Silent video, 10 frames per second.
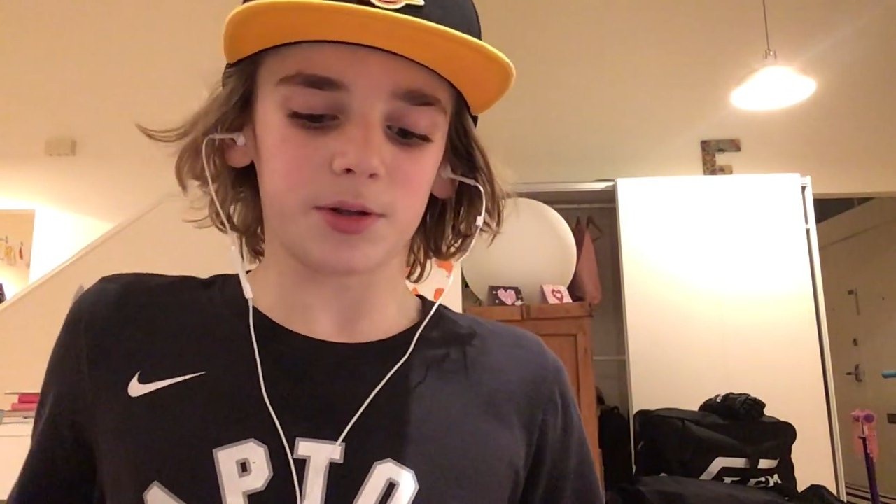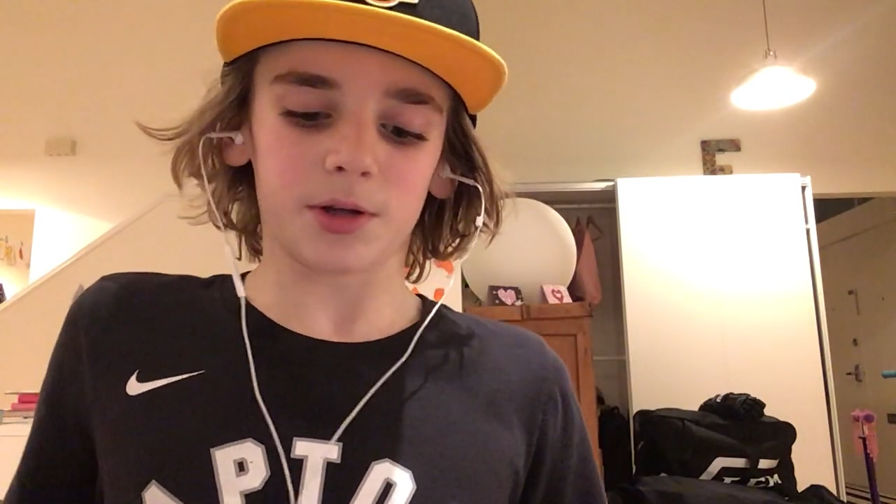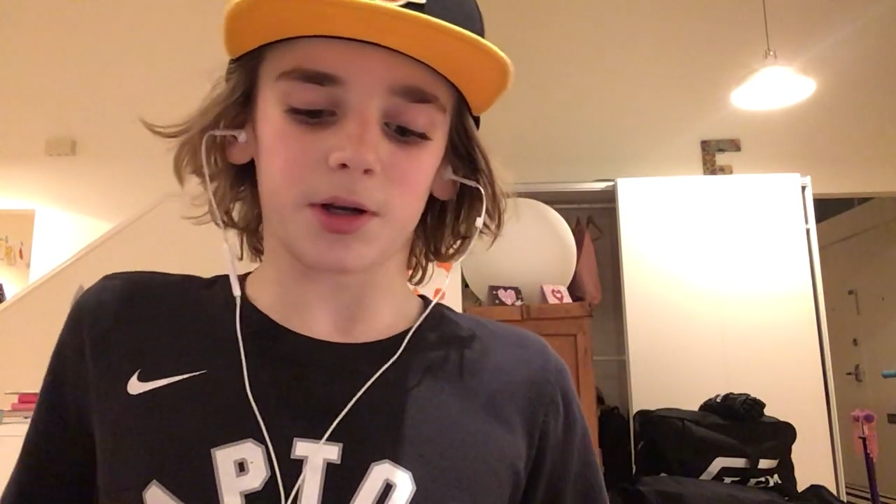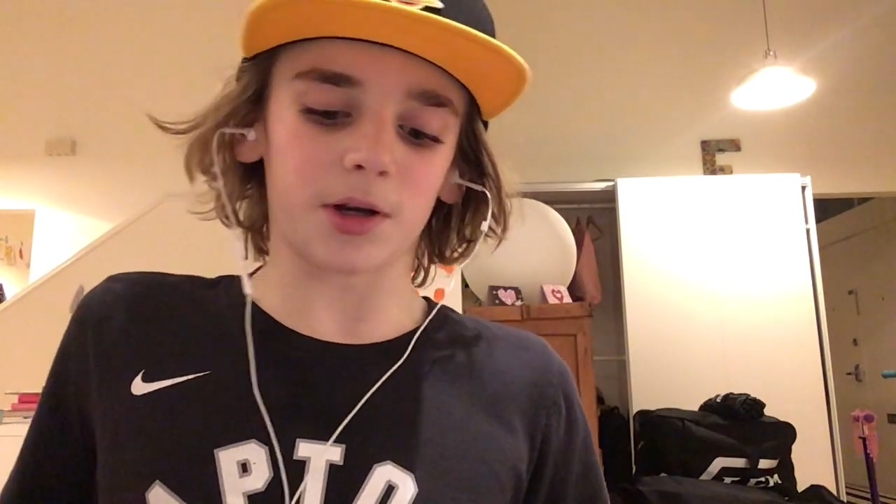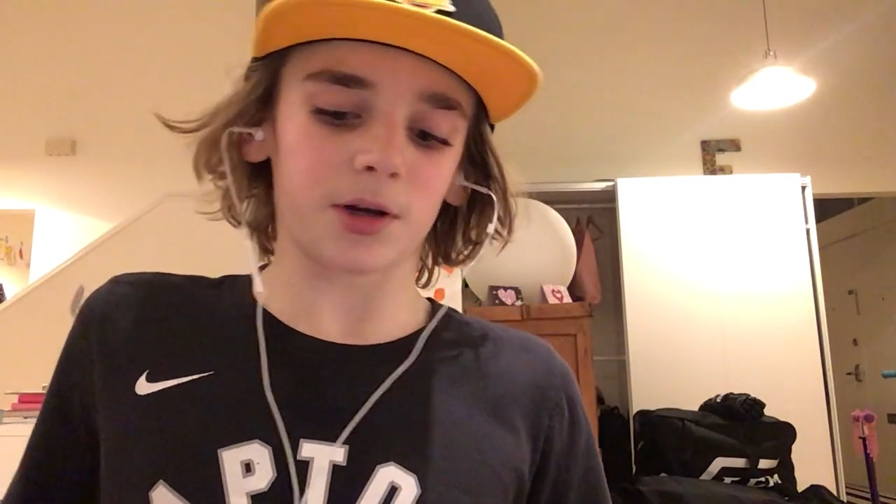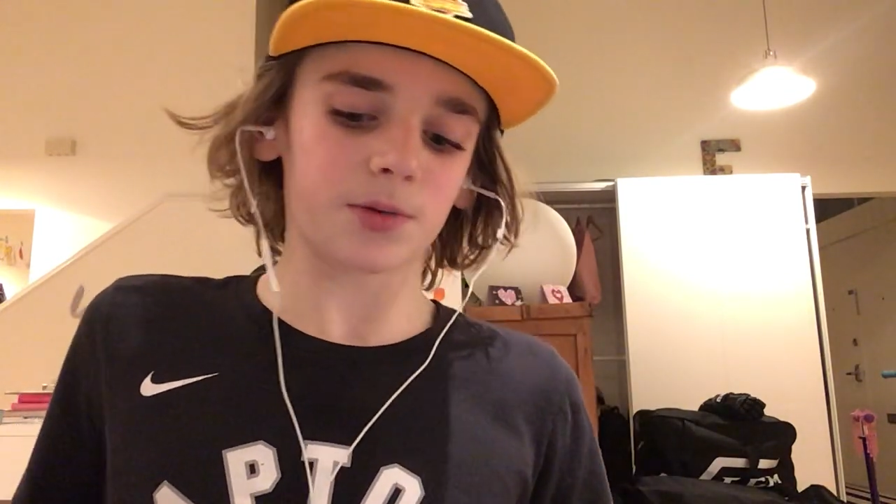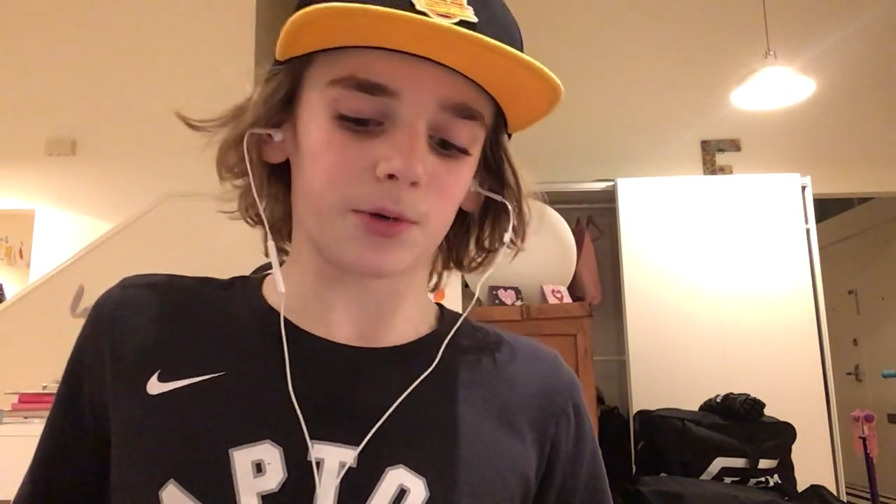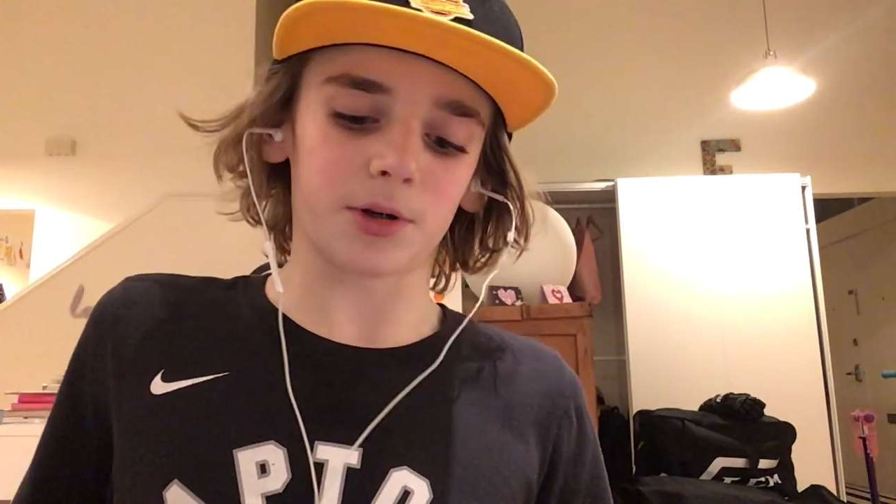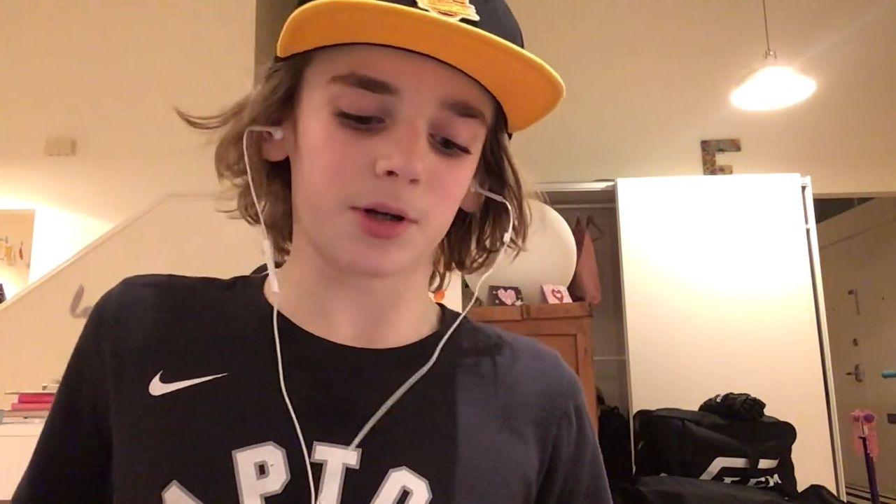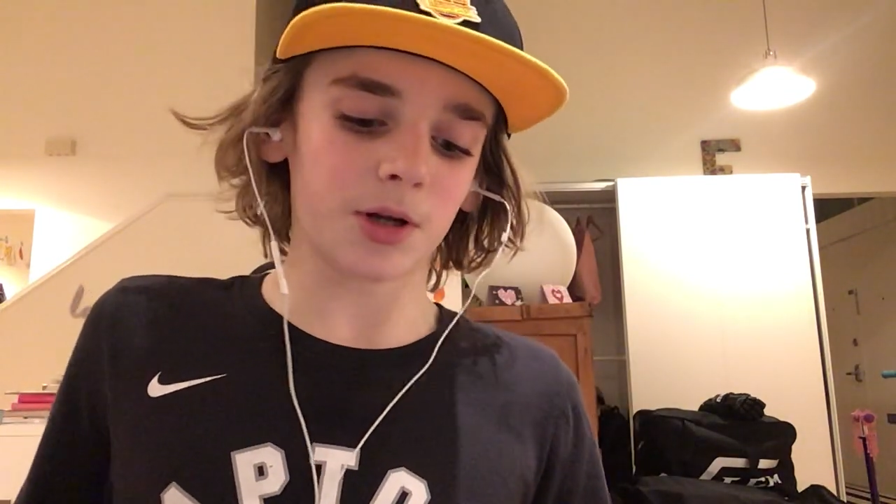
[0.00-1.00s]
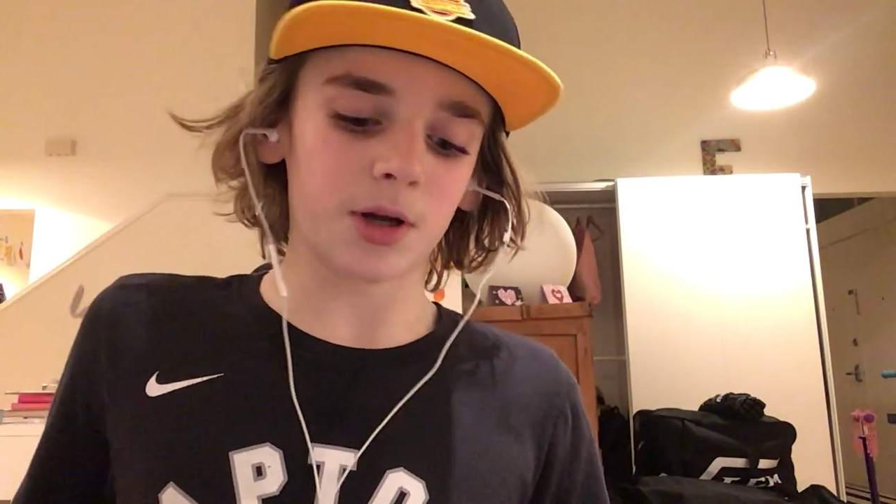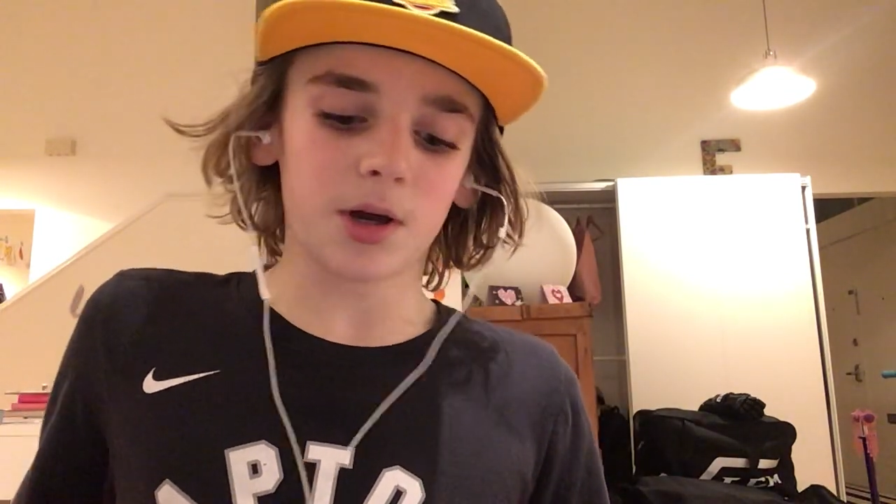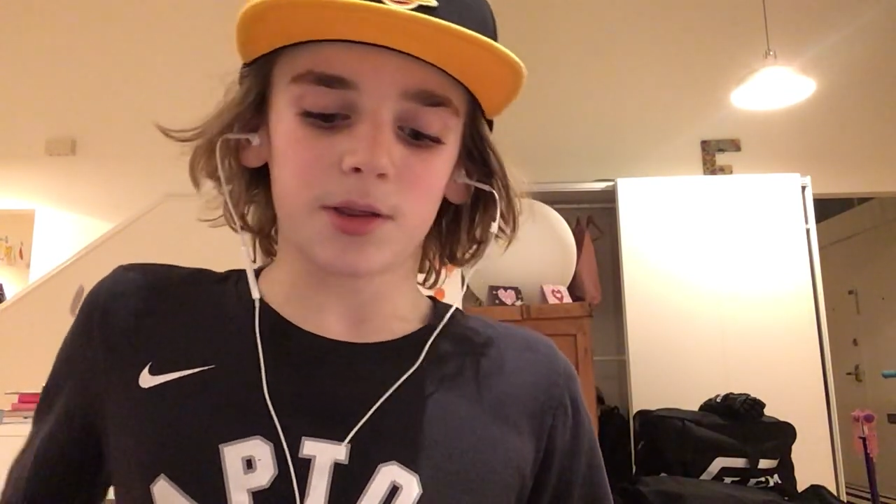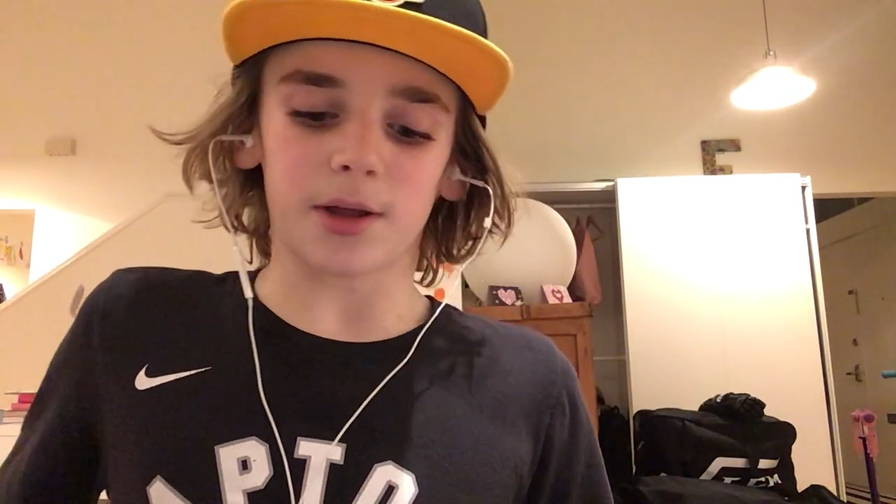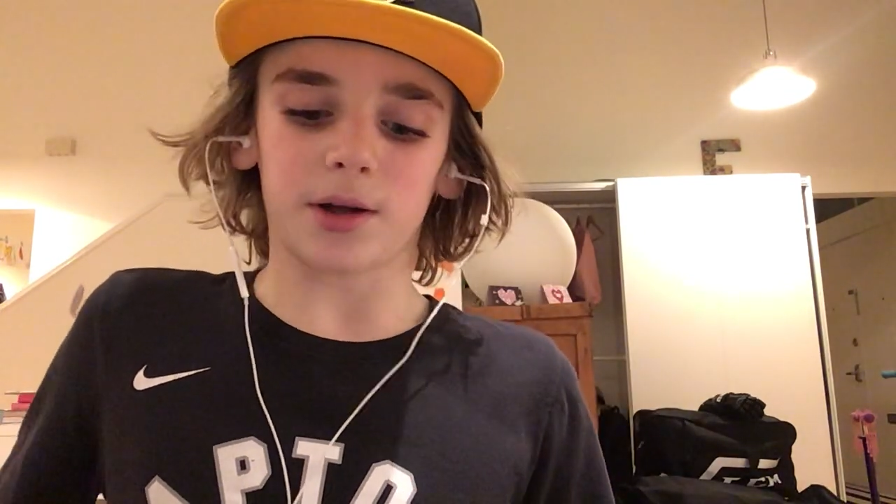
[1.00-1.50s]
and the Canucks weren't
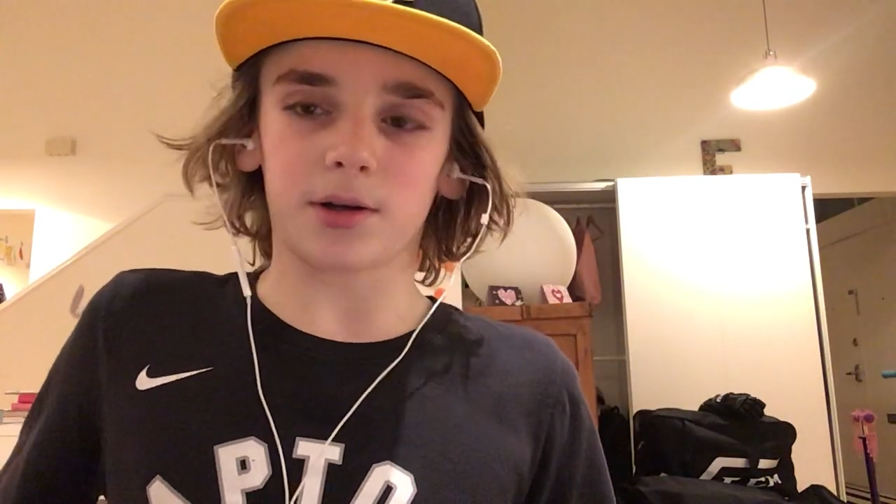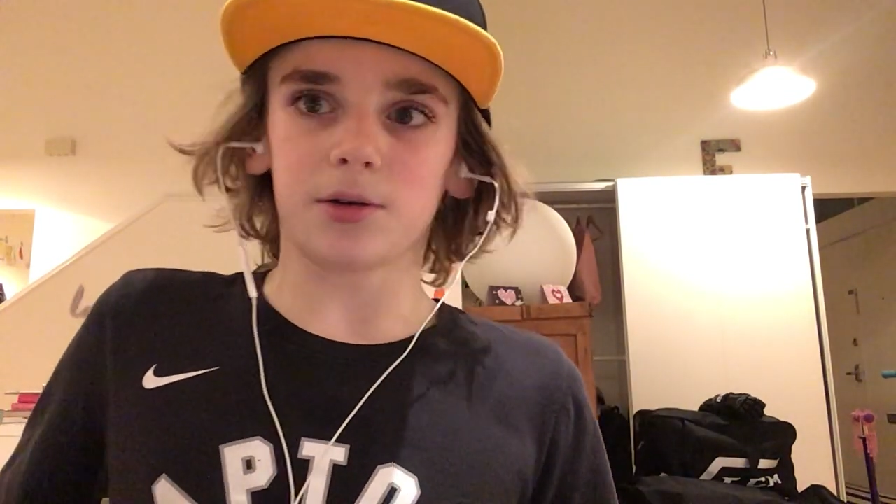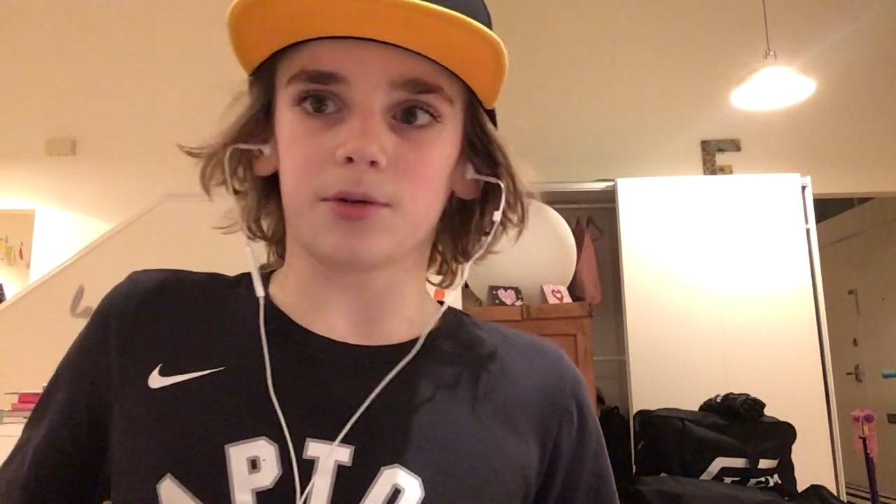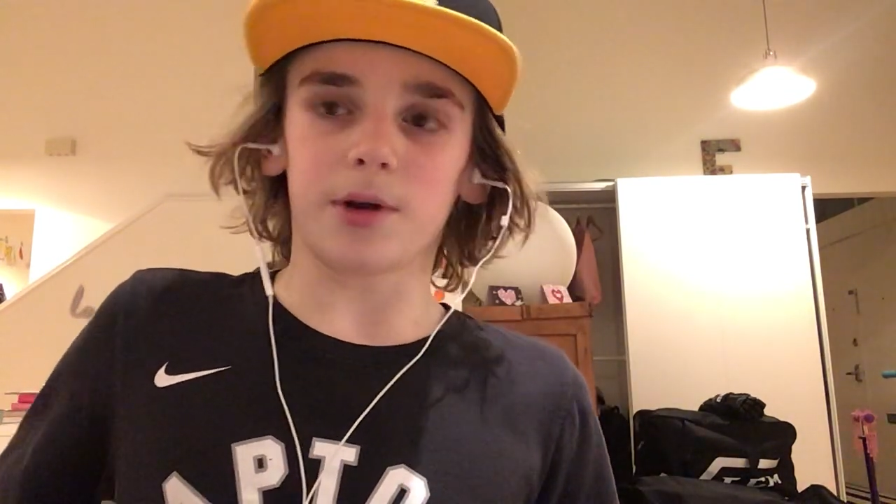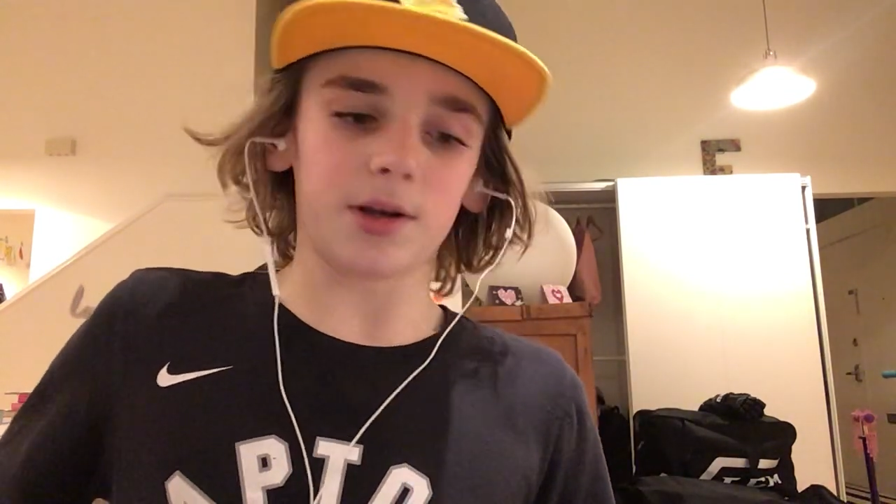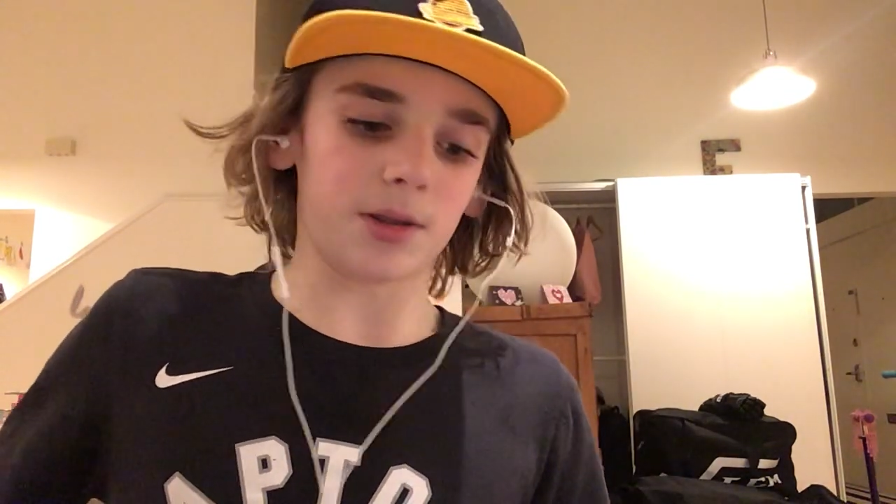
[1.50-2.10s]
that great.